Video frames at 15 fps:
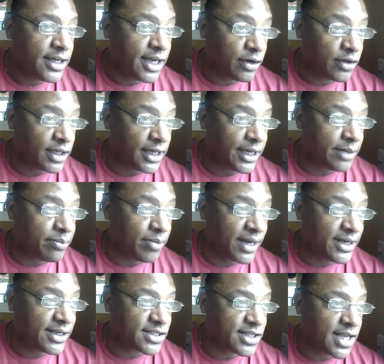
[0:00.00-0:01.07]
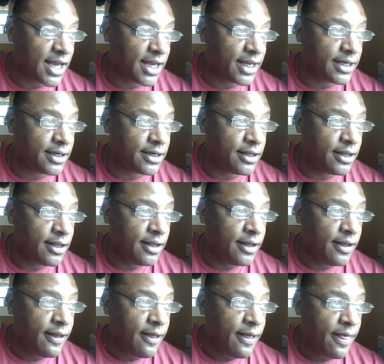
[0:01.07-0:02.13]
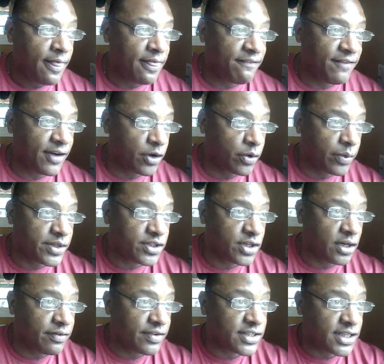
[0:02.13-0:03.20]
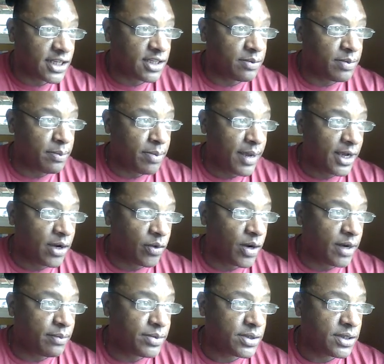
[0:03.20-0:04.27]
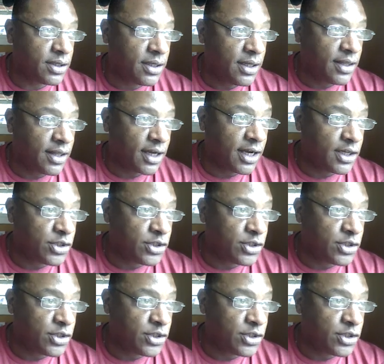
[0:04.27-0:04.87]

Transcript: calculated by design. The Federal Reserve is said to be bankrupt. The